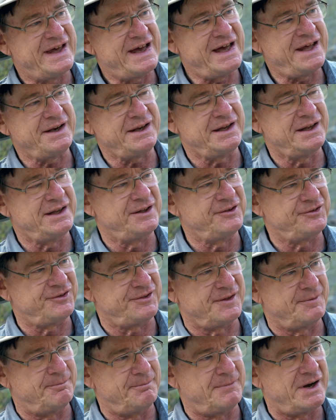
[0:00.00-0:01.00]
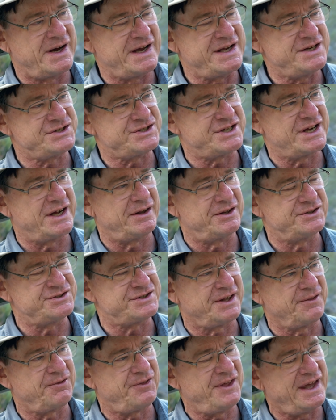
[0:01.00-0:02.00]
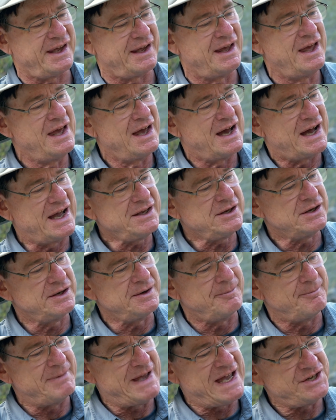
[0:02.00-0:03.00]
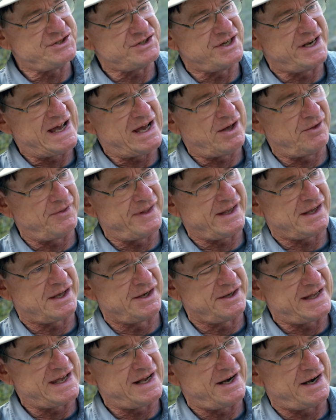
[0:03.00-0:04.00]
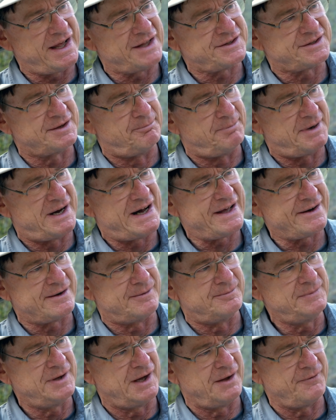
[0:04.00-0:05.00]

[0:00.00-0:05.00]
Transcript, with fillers: That is the mind-challenging thing. I could imagine how they could get at the bottom